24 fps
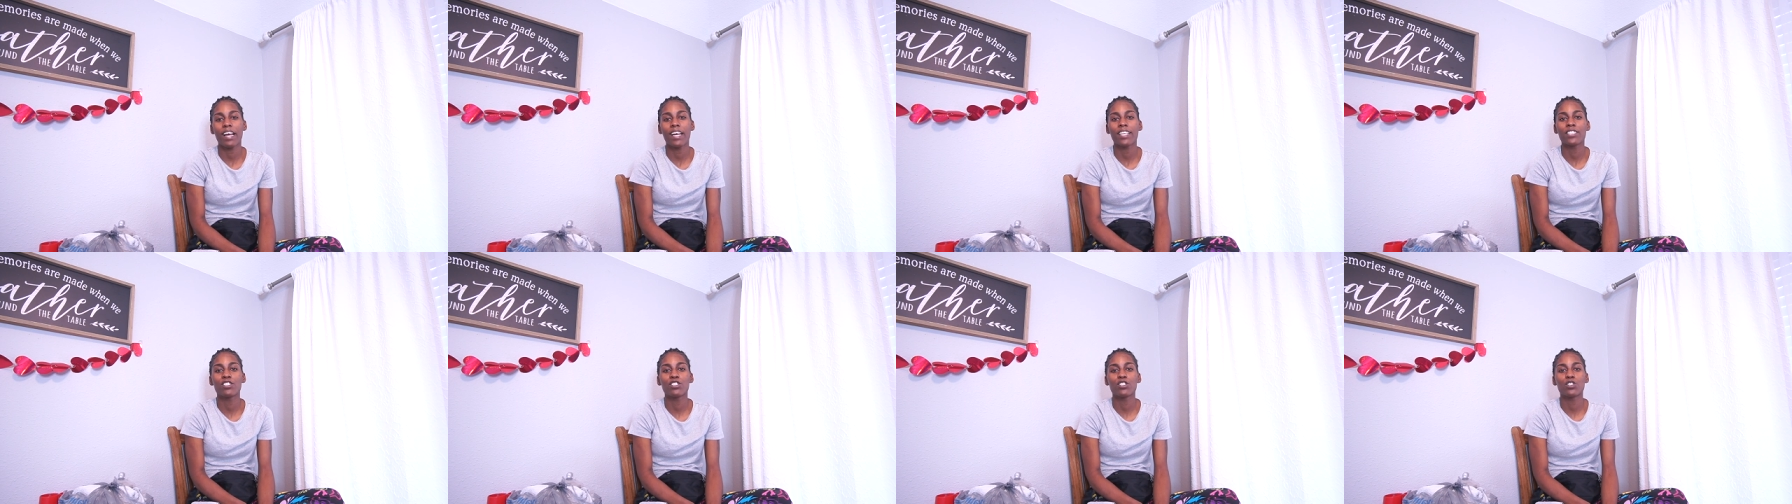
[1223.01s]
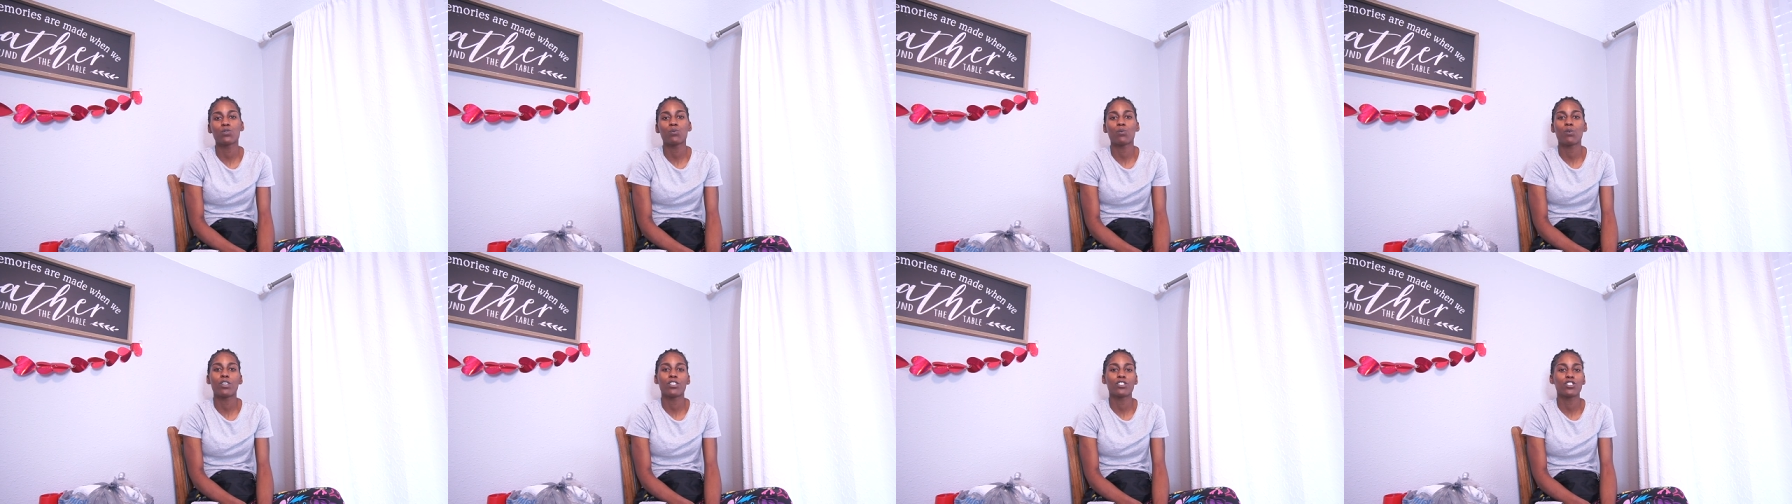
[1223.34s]
I
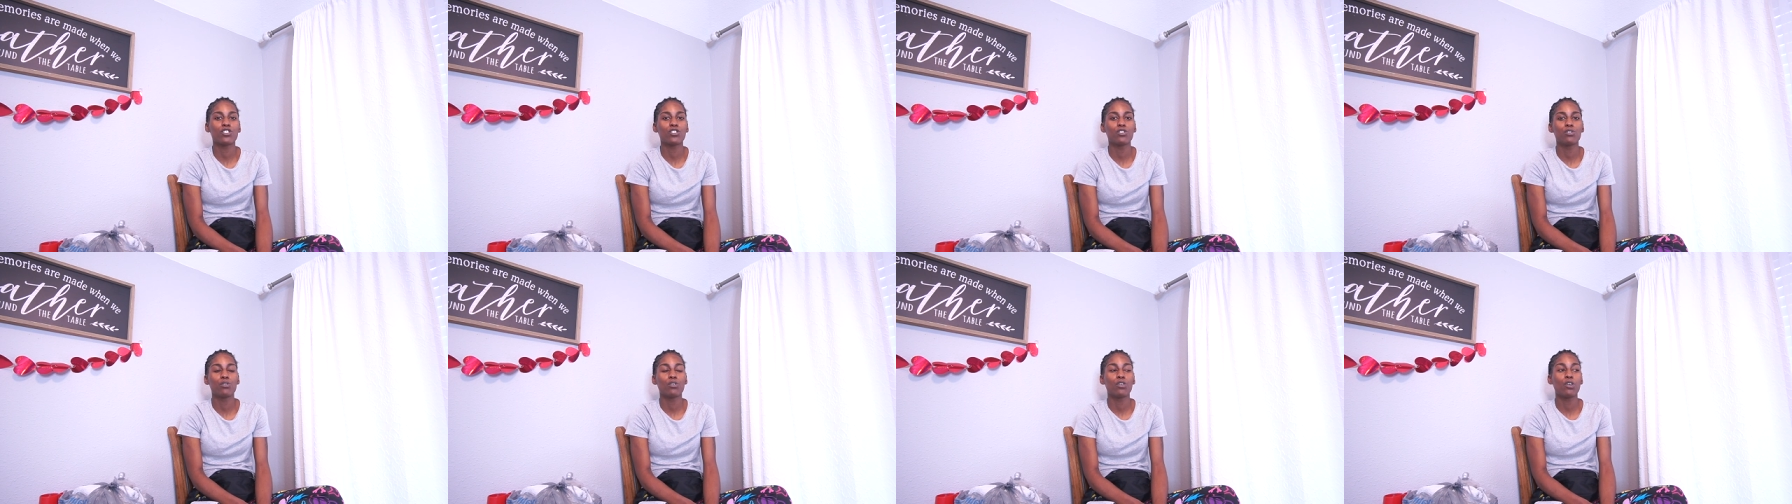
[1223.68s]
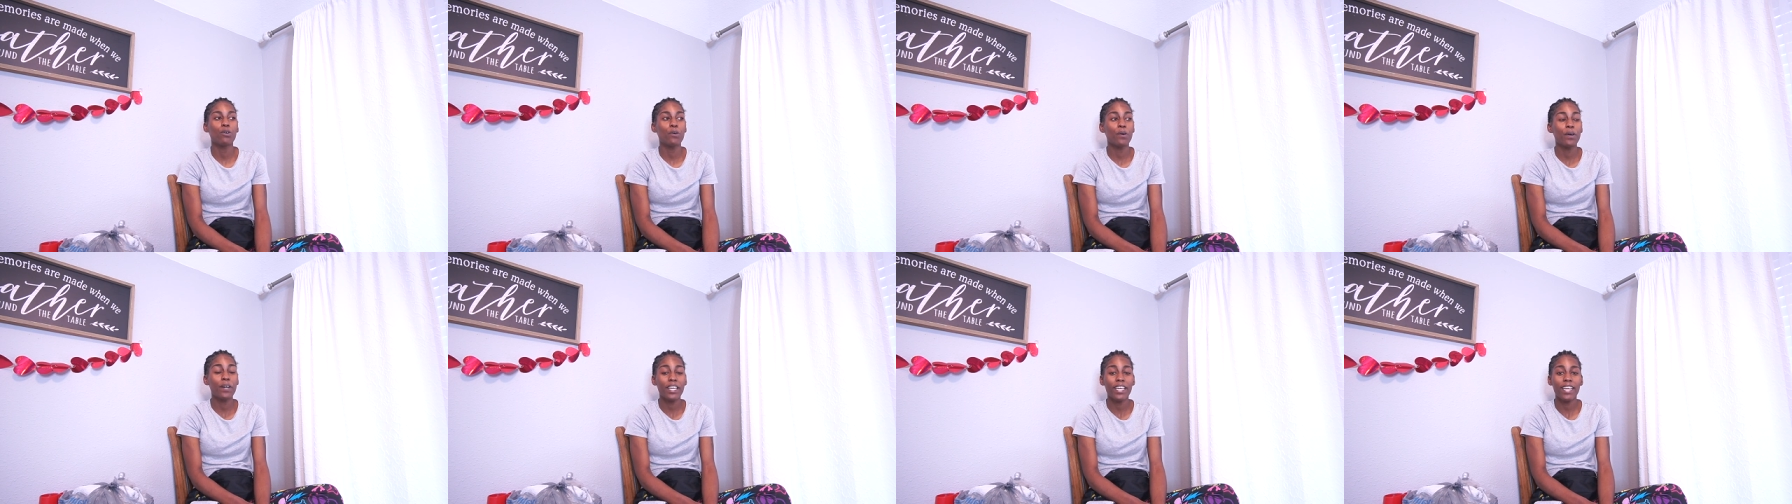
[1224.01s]
just want to
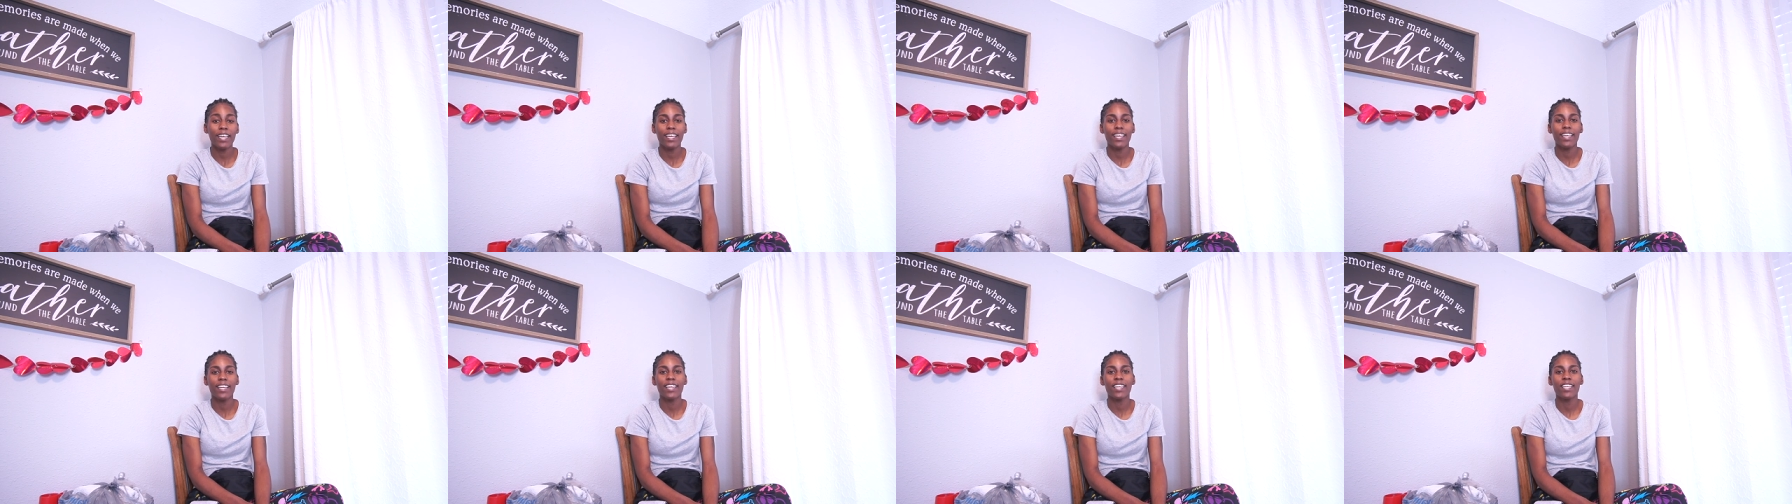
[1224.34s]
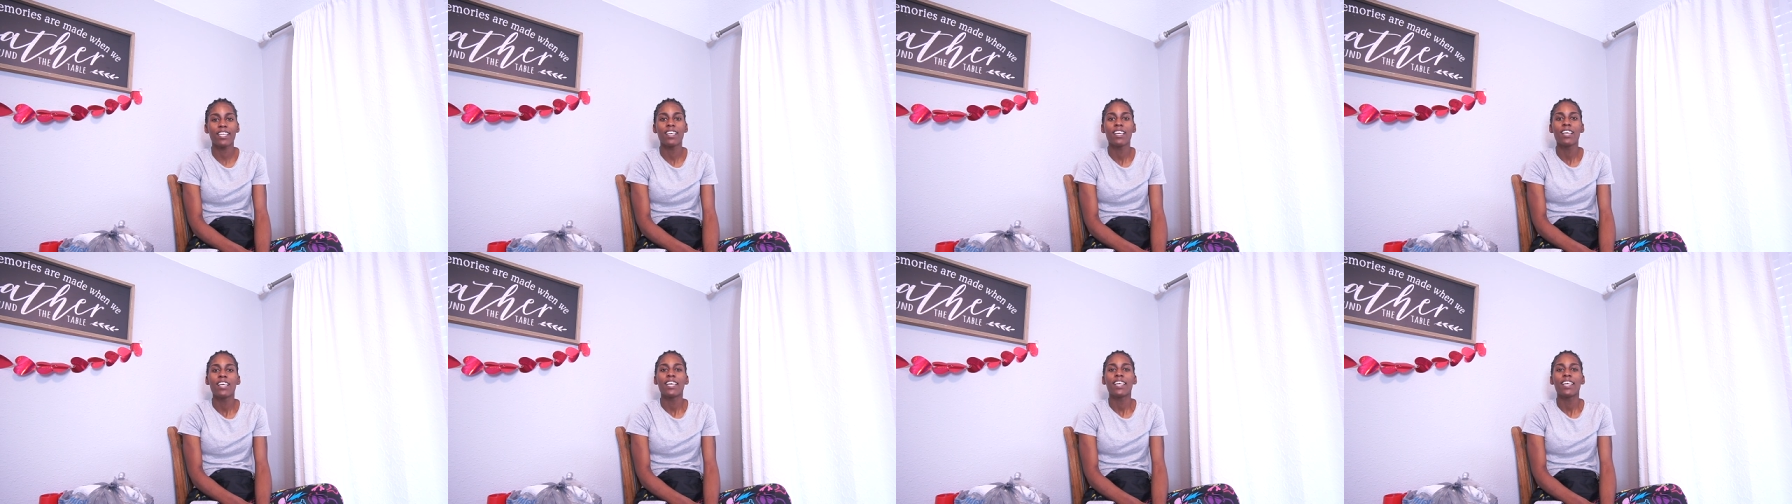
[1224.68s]
go ahead